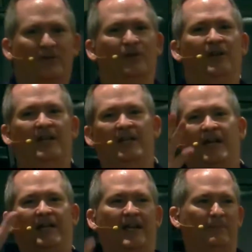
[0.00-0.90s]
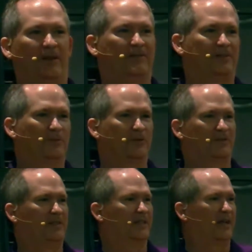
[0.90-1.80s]
tuning in tonight. God bless you. We'll
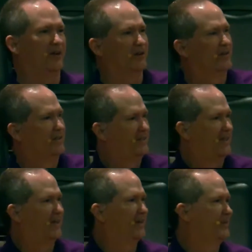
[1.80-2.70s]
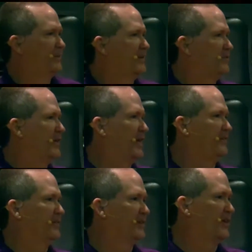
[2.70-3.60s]
see you later. Pastor
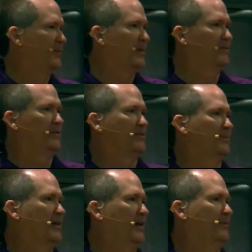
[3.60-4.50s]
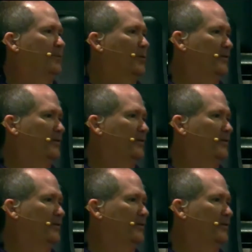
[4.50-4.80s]
Danny's going to come give us some time for